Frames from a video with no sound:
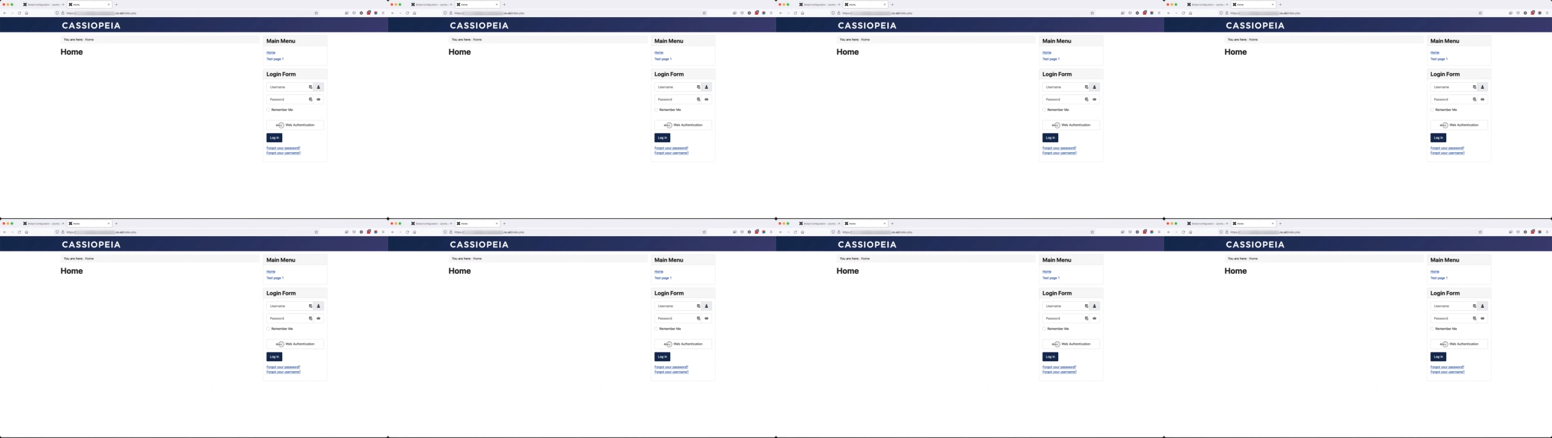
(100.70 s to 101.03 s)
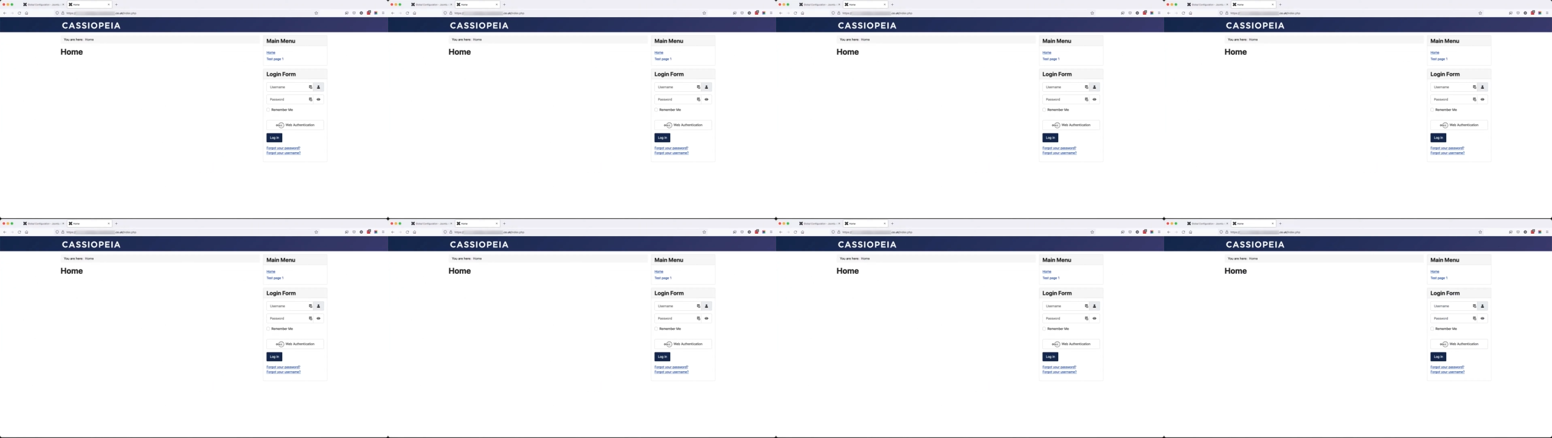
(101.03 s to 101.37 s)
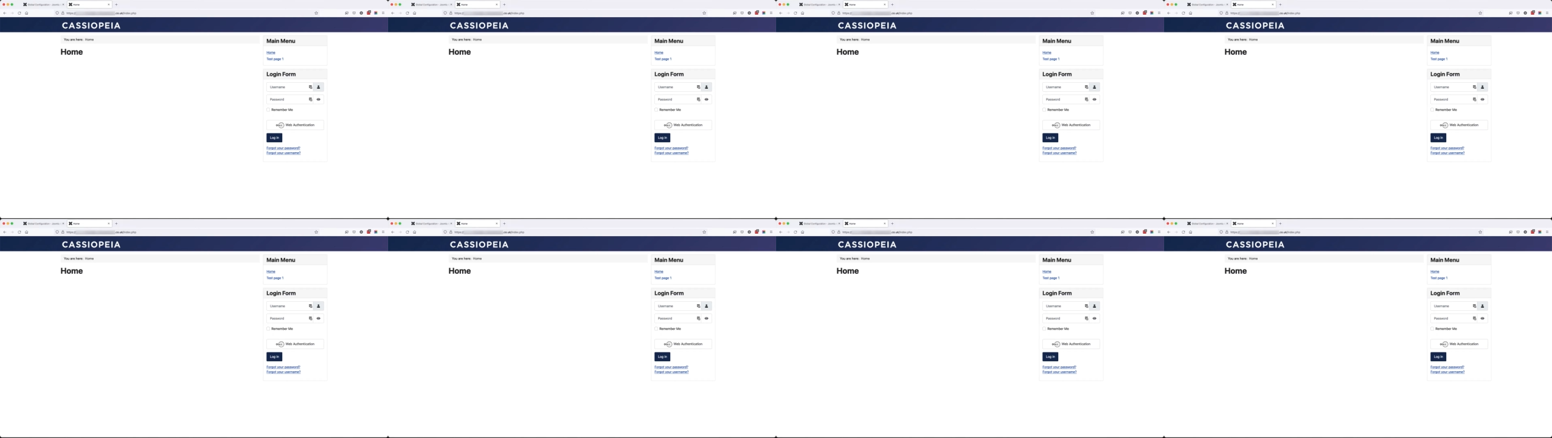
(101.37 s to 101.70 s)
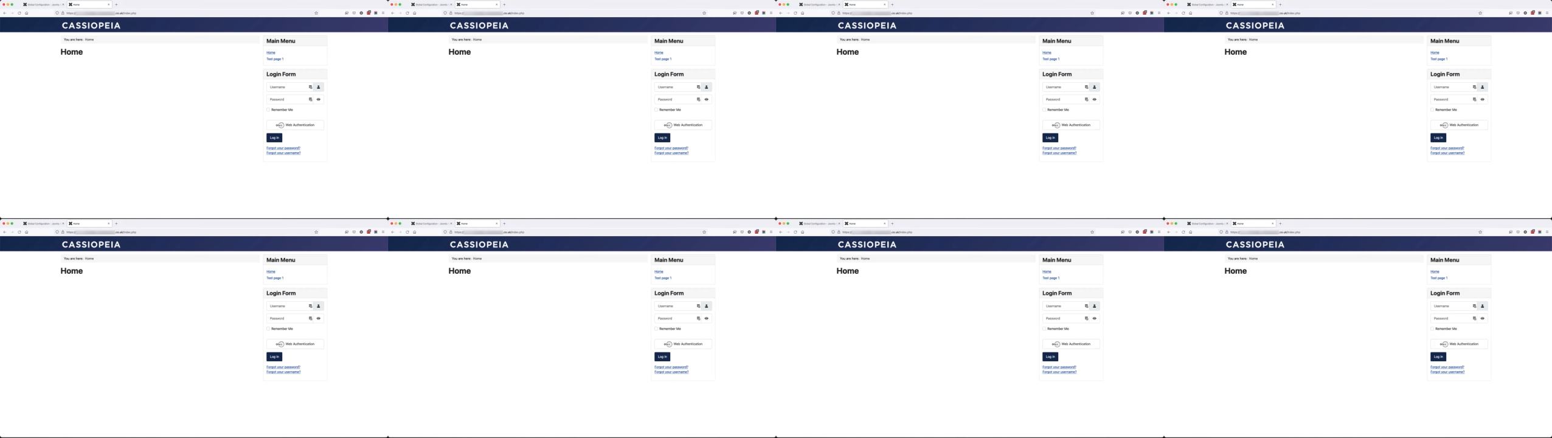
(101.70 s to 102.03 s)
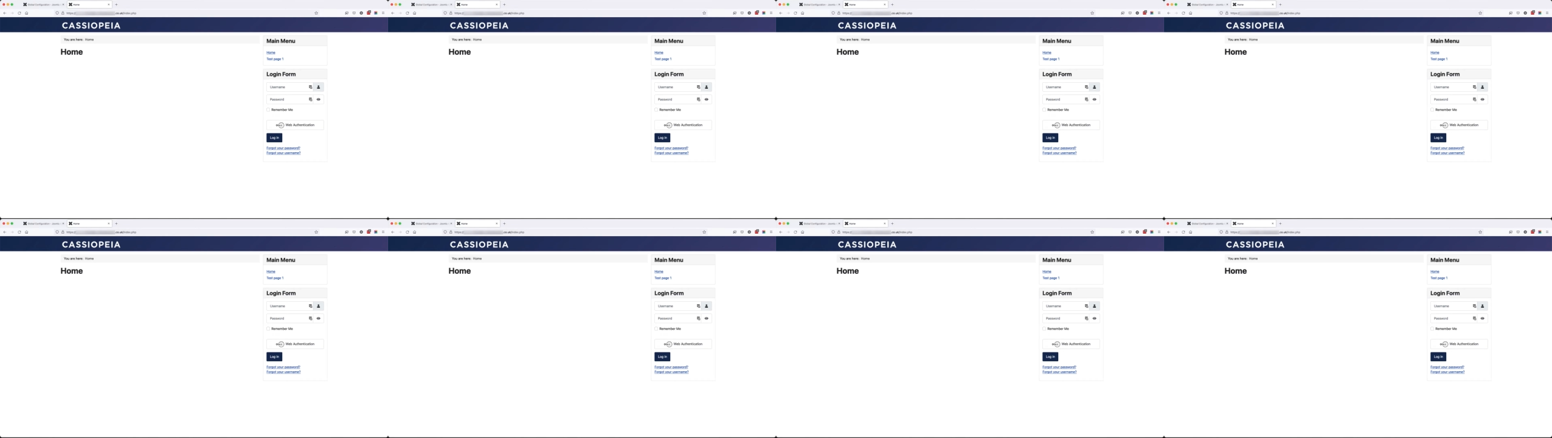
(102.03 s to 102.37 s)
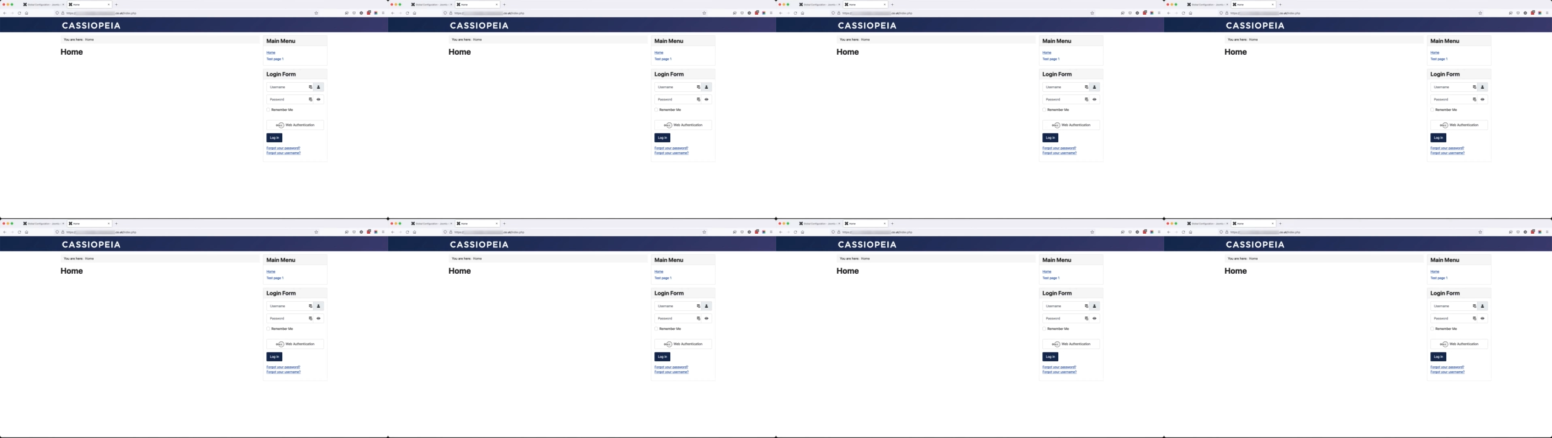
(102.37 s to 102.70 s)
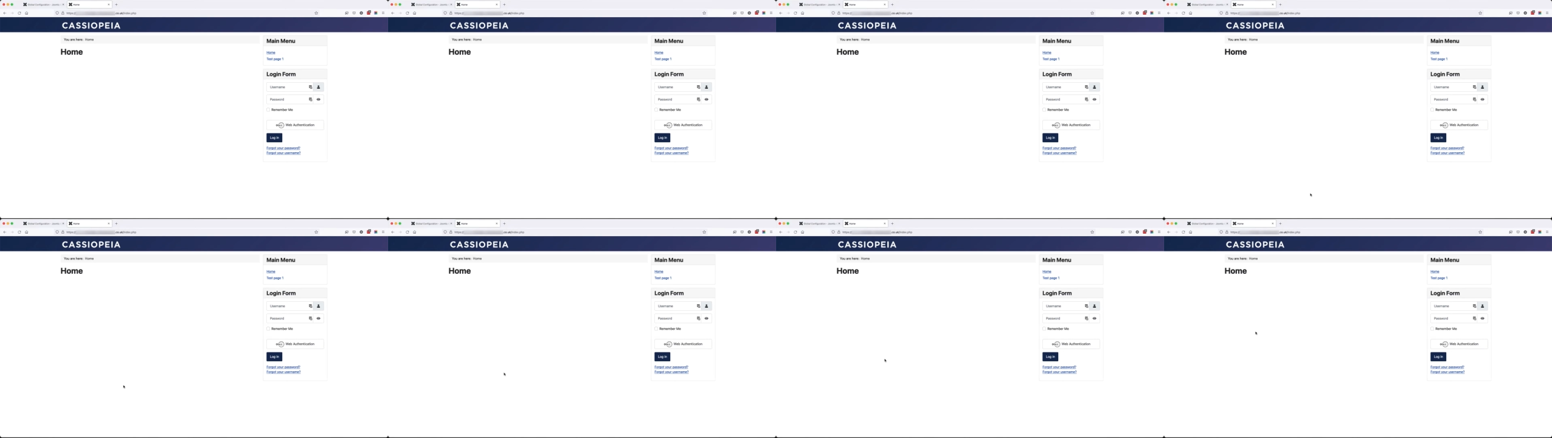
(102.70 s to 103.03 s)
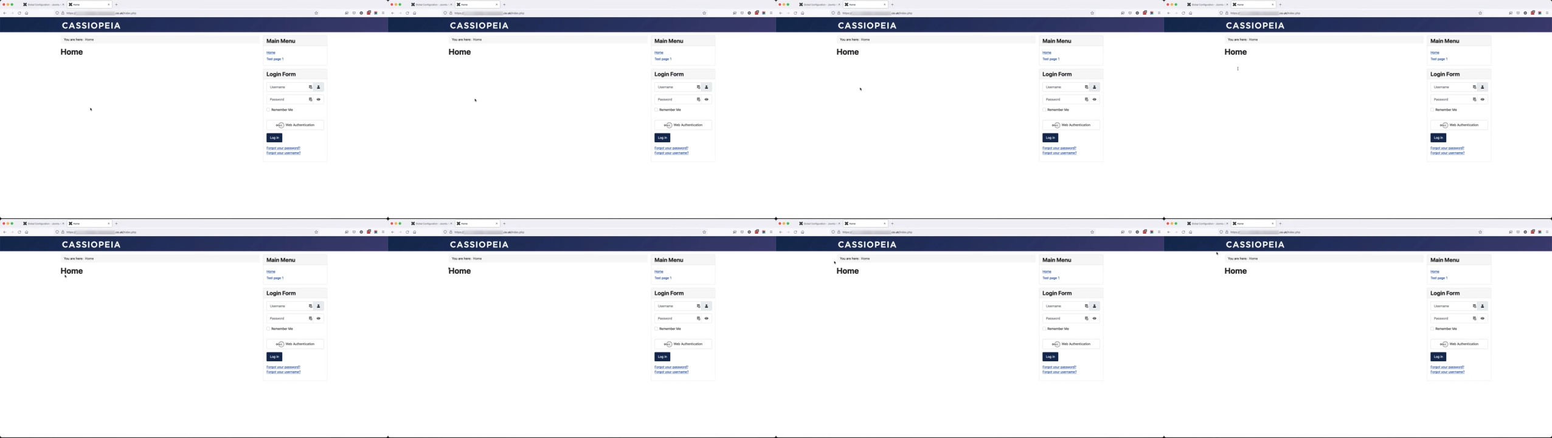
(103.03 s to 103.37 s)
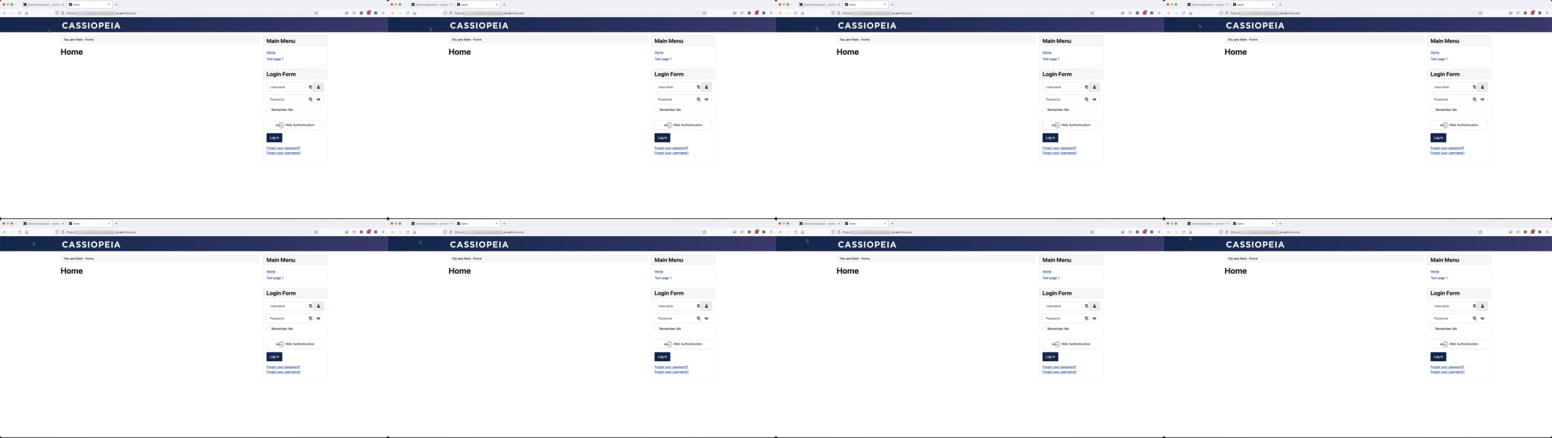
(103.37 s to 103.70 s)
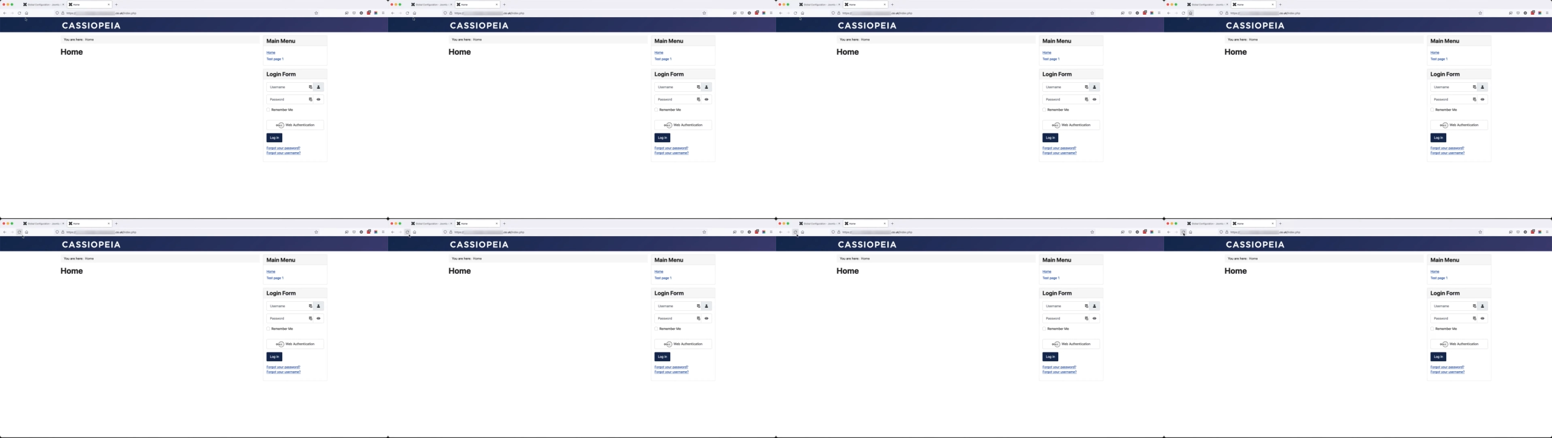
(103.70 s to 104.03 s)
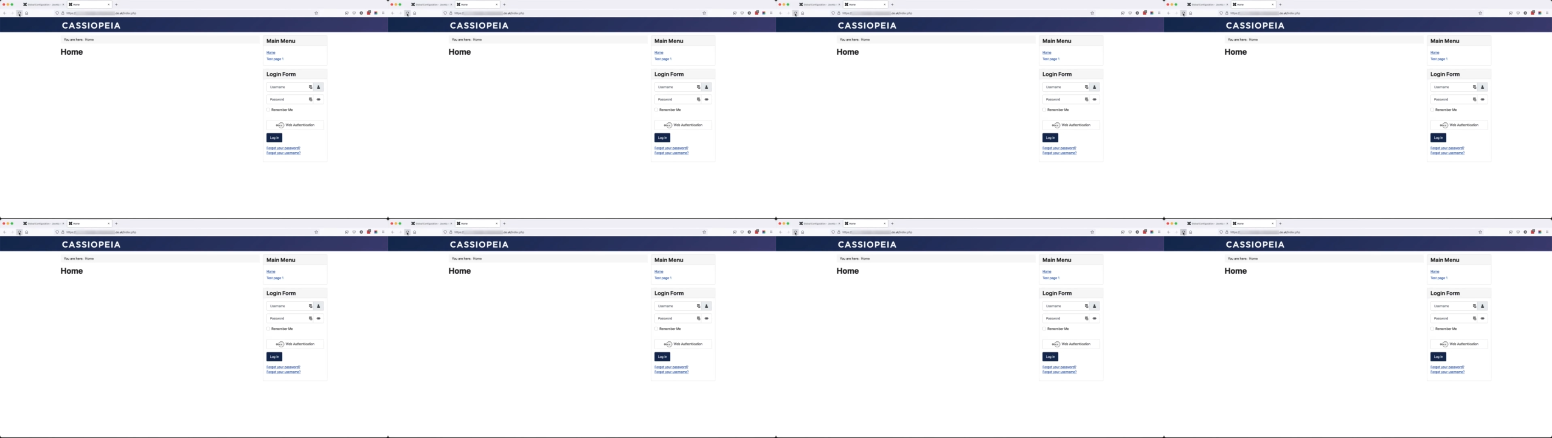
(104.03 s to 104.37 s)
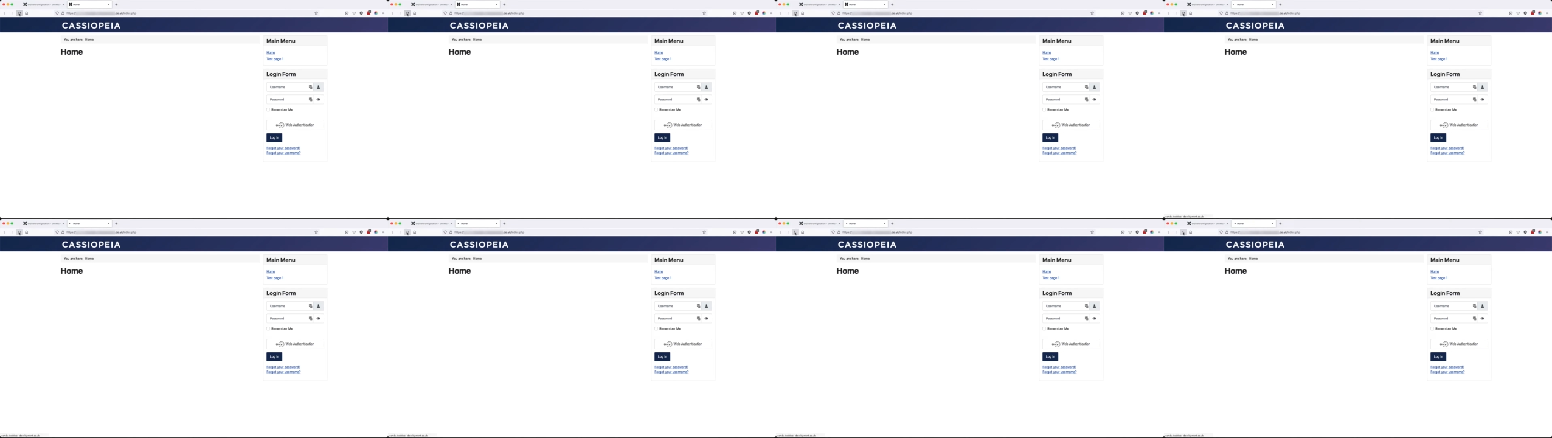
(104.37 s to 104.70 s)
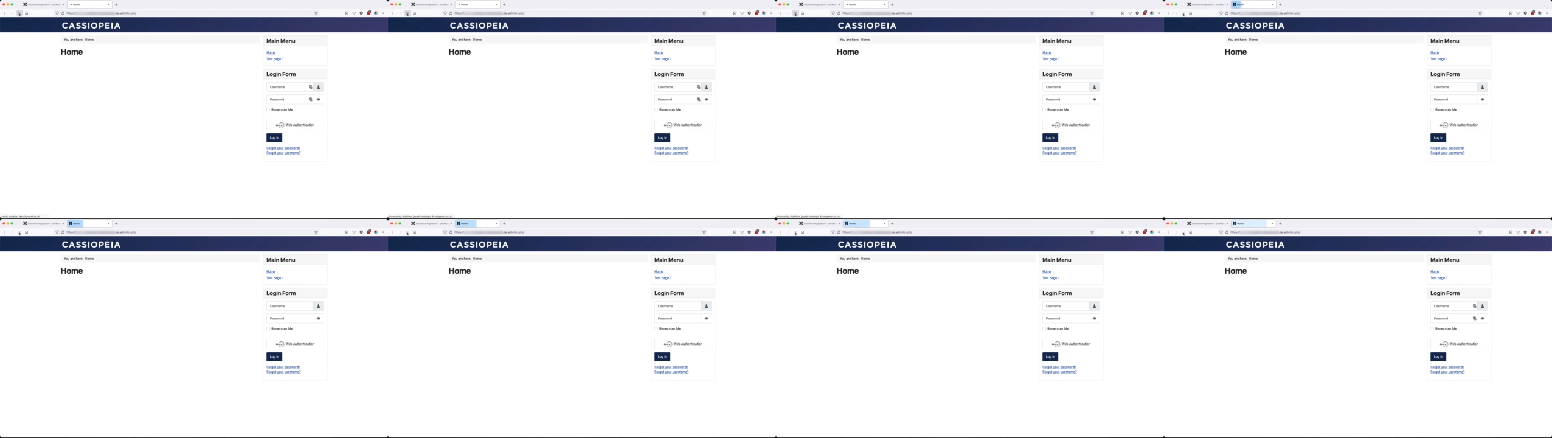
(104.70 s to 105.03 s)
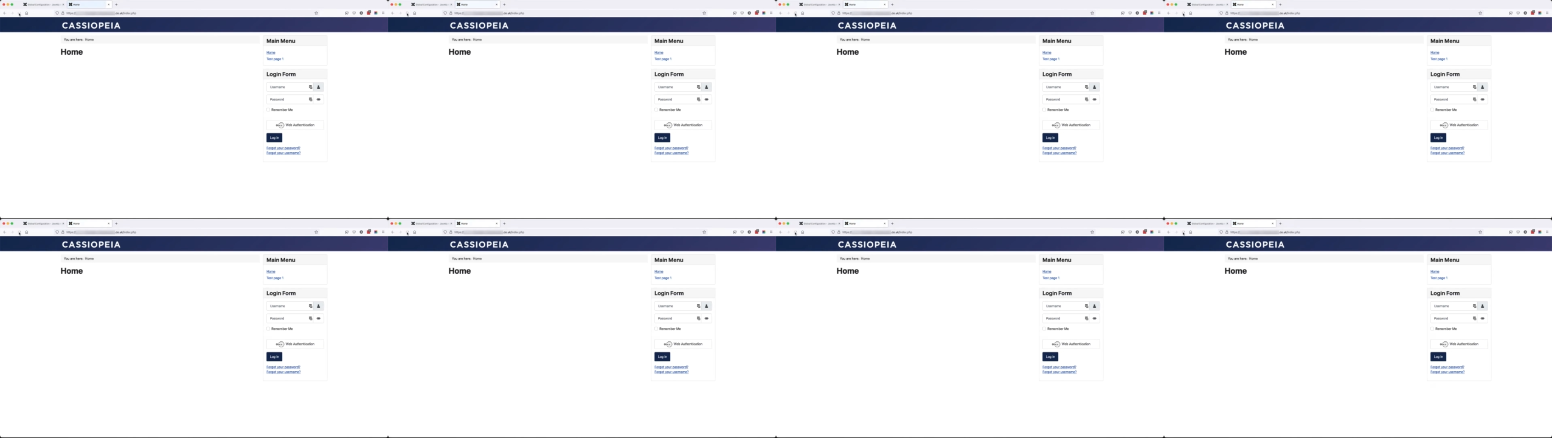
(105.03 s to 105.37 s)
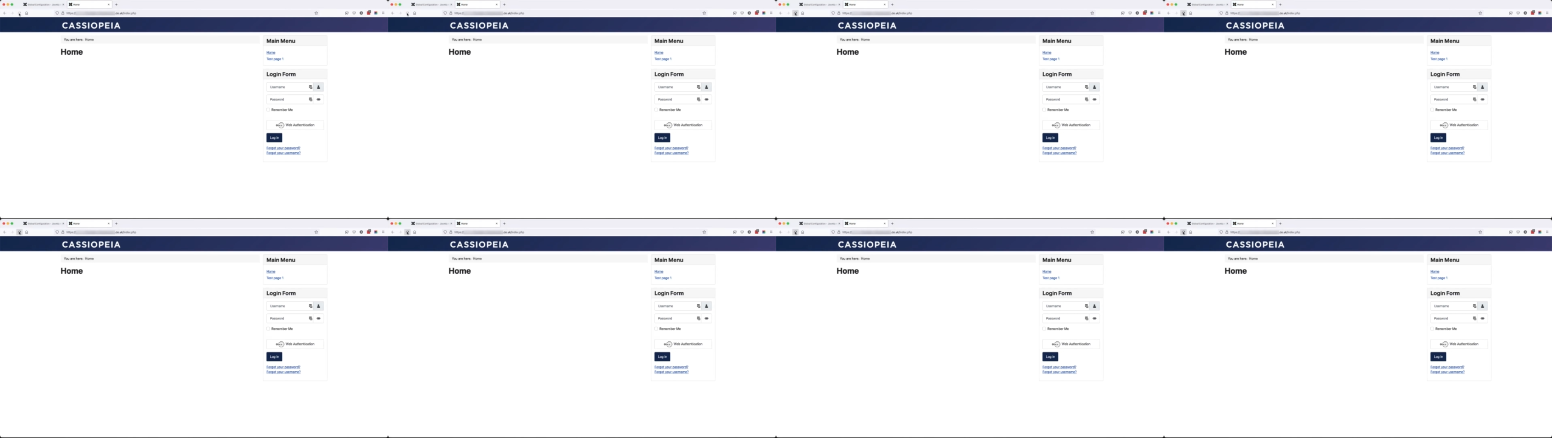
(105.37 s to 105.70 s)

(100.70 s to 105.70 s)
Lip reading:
[unreadable: no face in view]